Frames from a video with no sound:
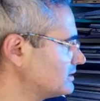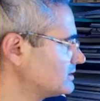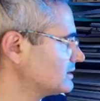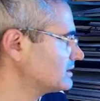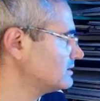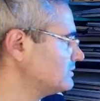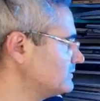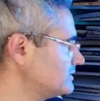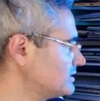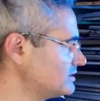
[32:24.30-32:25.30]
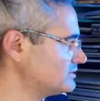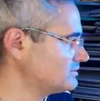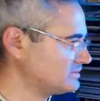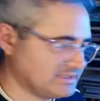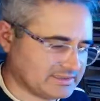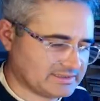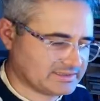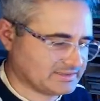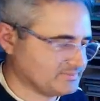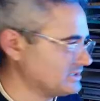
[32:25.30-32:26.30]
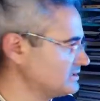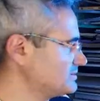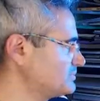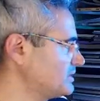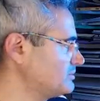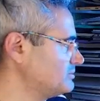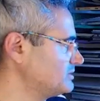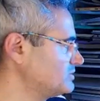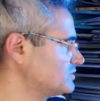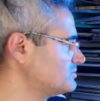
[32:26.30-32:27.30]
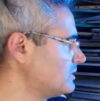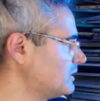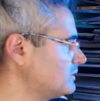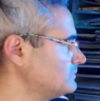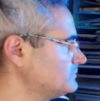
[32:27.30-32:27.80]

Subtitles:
I can move it here, but it's probably too small.